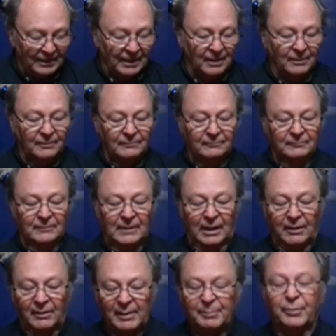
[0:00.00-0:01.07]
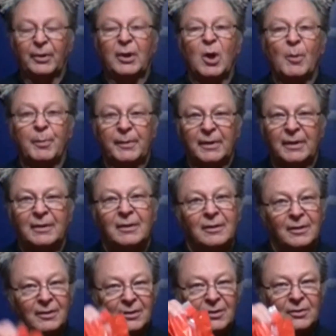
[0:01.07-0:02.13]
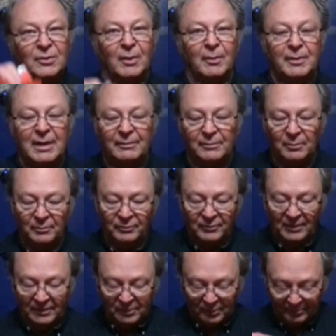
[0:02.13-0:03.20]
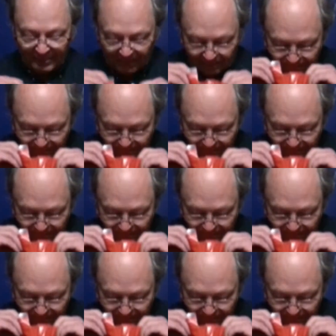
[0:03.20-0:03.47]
Now, I already pre-opened it, so I have to press it.